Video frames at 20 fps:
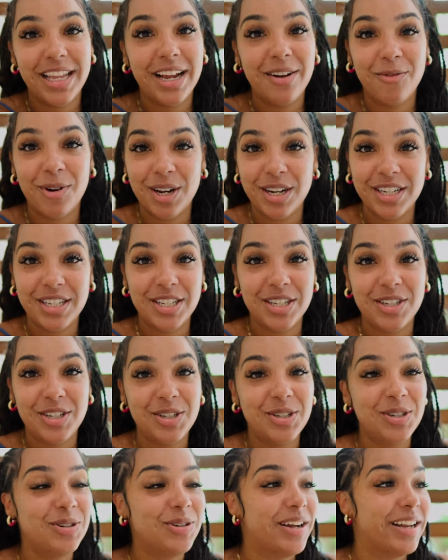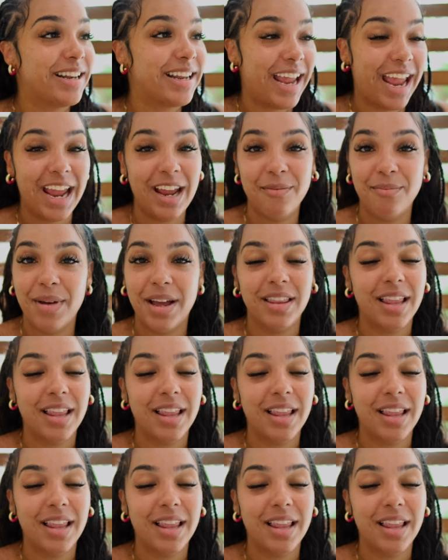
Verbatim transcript: they wanted to do and came